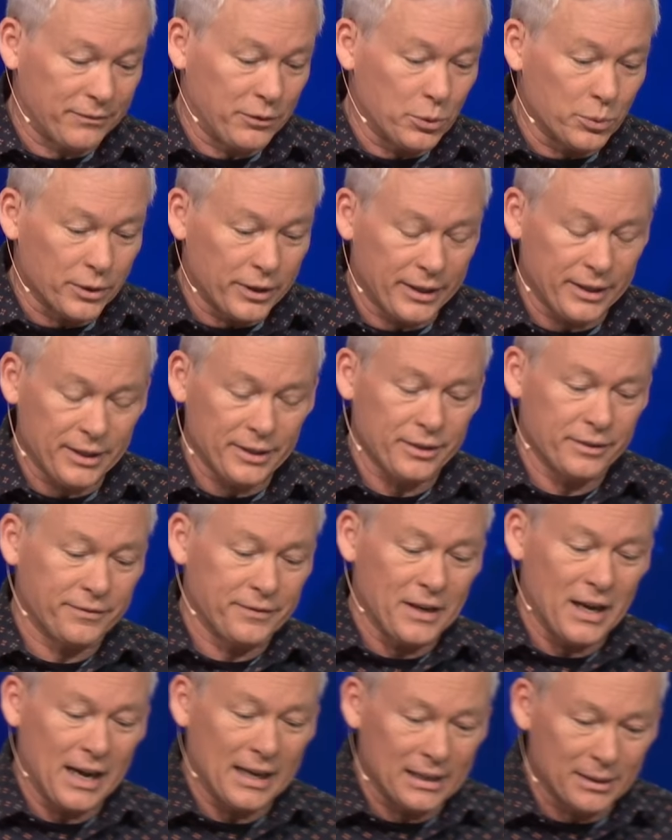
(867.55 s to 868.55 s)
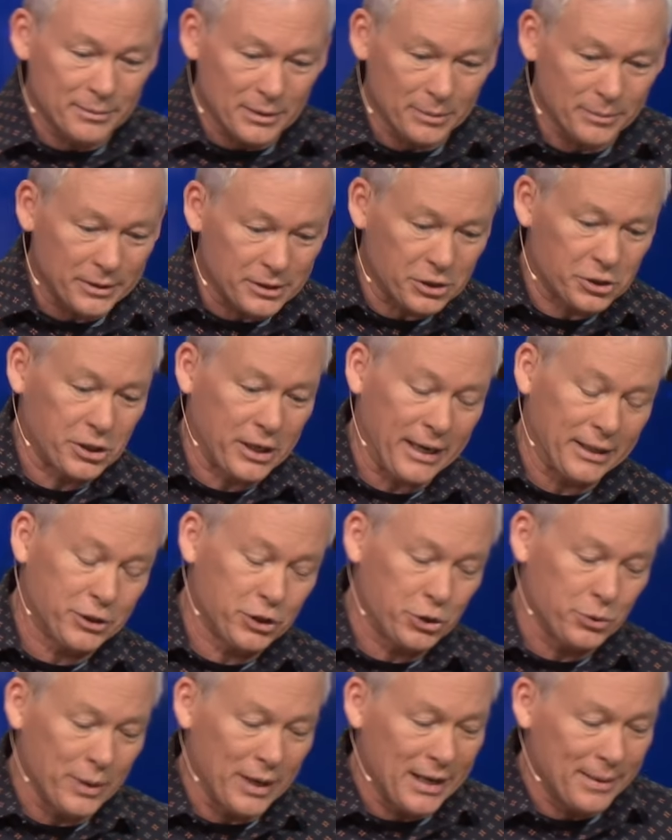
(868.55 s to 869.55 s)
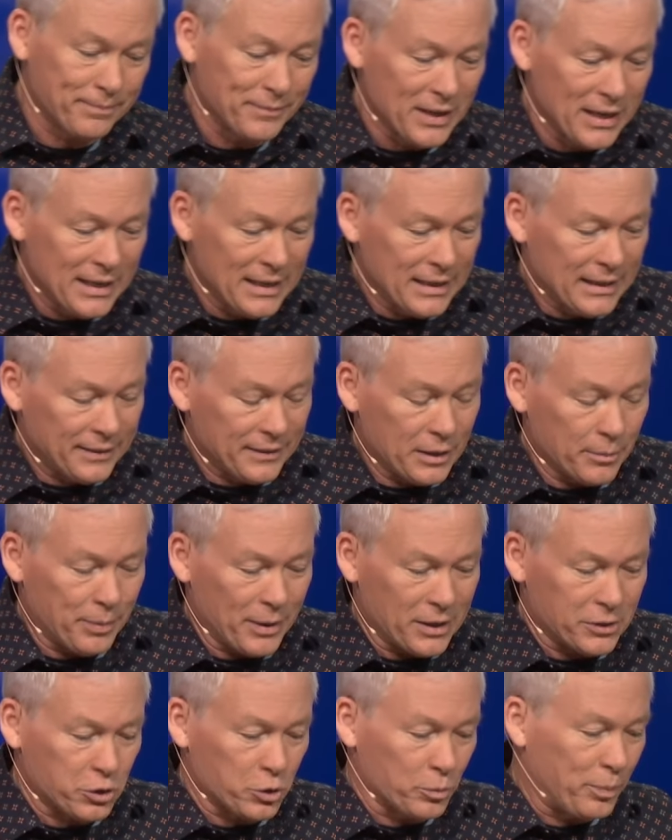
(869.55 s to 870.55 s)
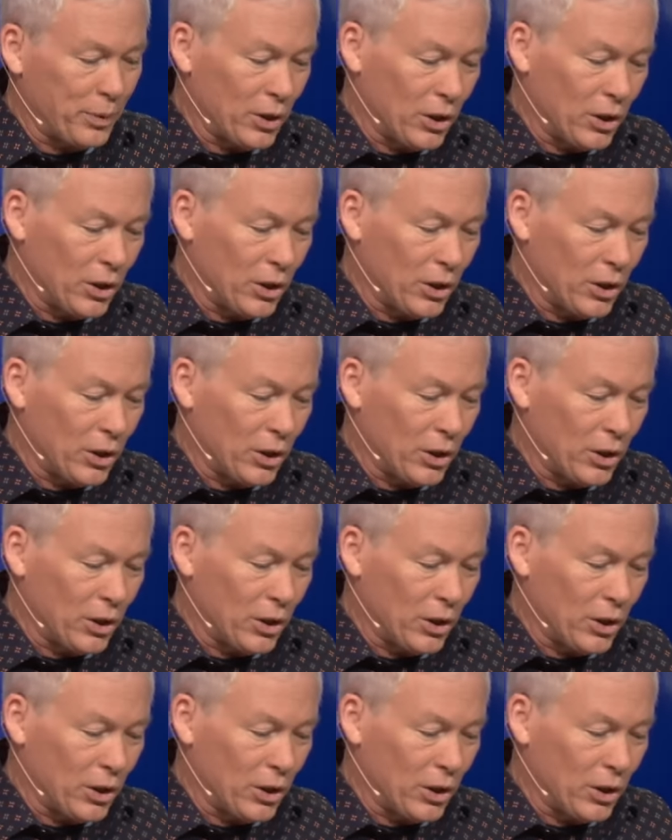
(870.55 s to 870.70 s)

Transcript: if you were here, if not, let me just catch you up. The Apostle